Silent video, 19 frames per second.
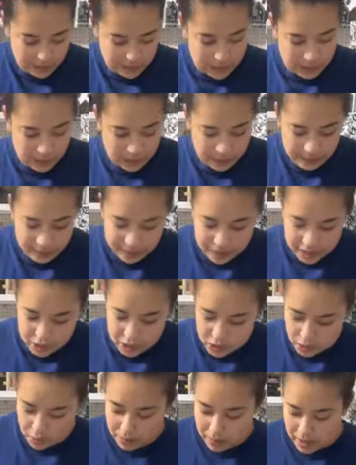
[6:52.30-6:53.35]
you want to do.
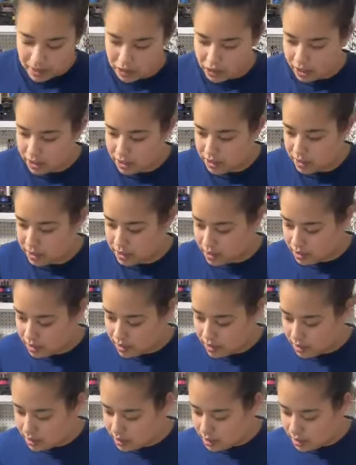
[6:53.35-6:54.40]
It's your project,
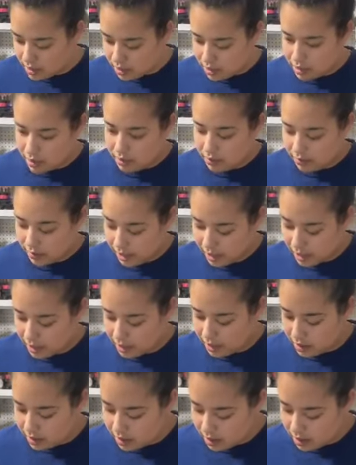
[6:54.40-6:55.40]
right?